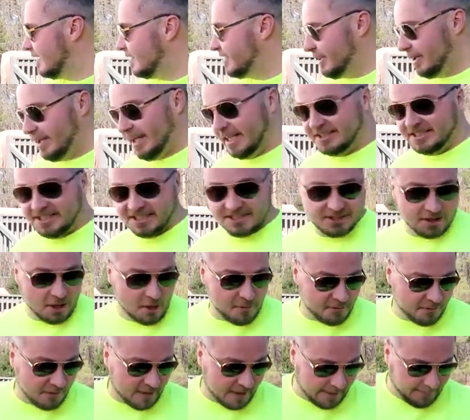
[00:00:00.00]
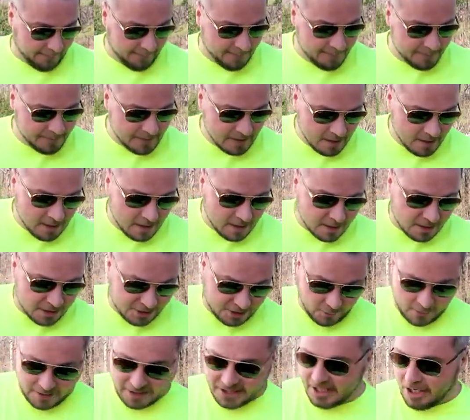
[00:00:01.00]
So that's just no fun.
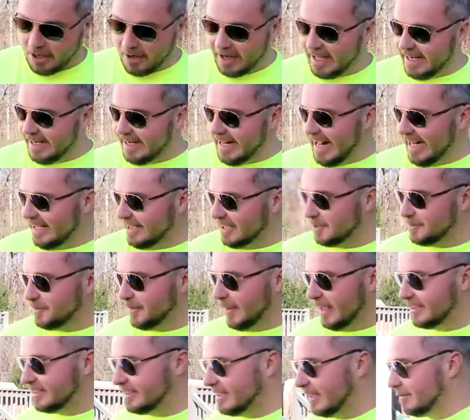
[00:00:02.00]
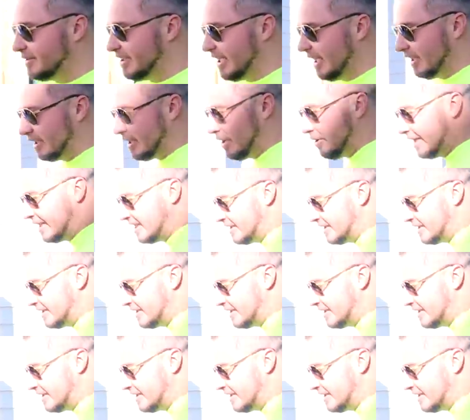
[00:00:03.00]
So we're gonna go ahead and hang this fence up. Jellico